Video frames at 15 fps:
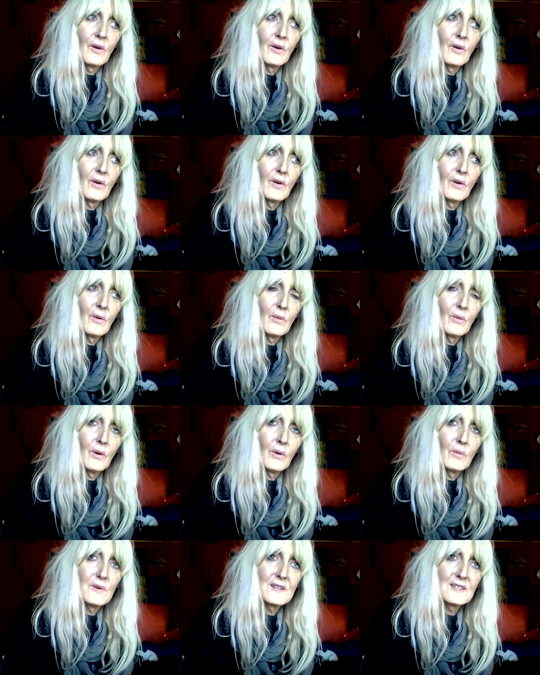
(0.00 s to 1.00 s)
what we're
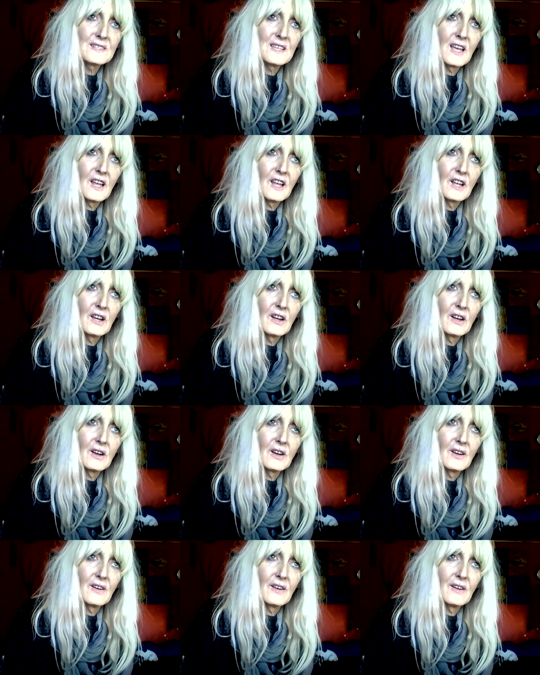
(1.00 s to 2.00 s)
saying
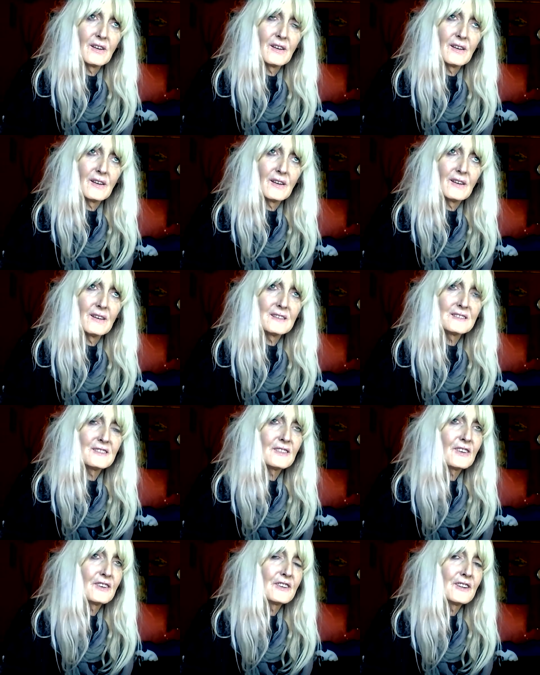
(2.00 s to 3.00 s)
is not going to
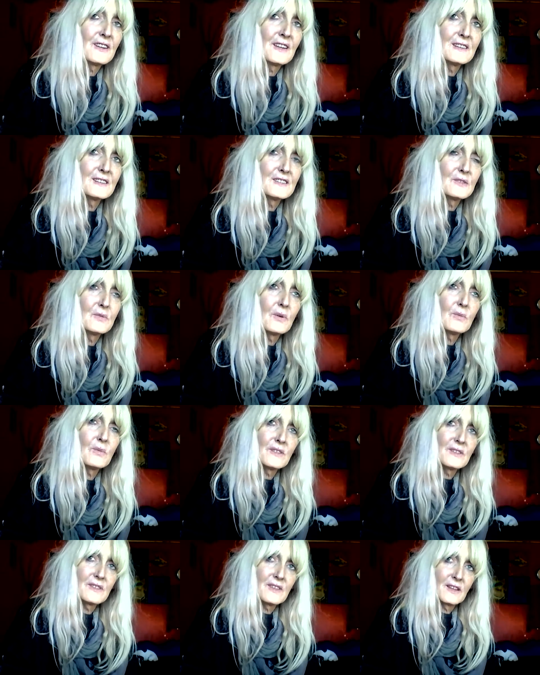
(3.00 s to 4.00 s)
lead to what we think
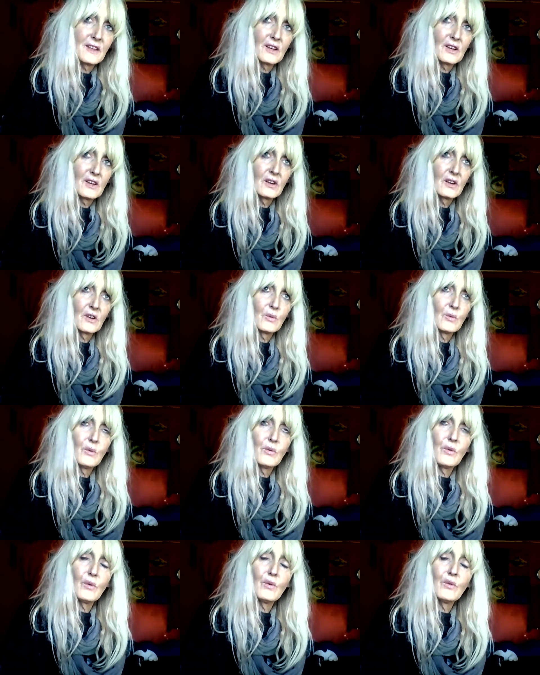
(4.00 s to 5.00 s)
with all
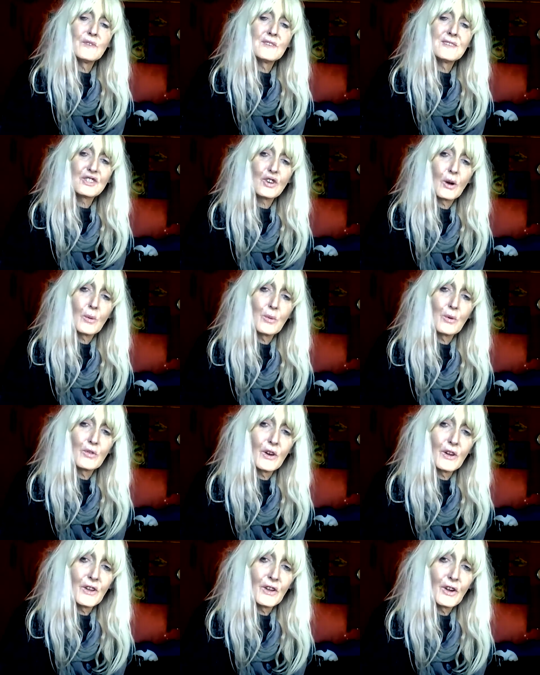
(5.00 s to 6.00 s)
this trouble around the
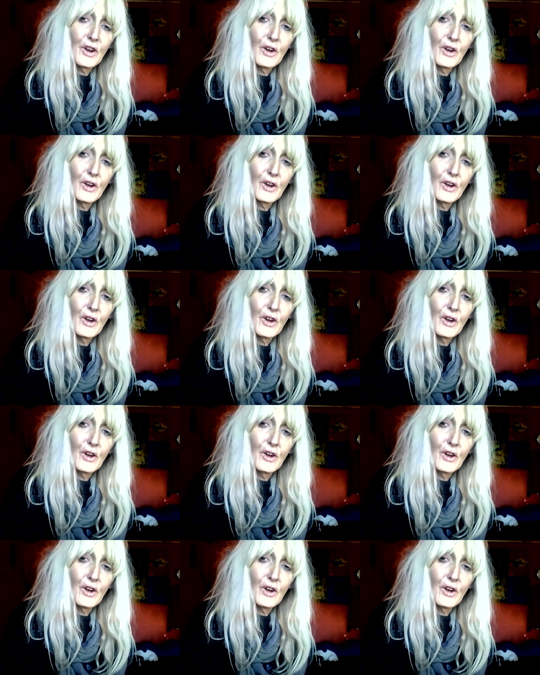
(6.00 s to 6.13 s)
globe.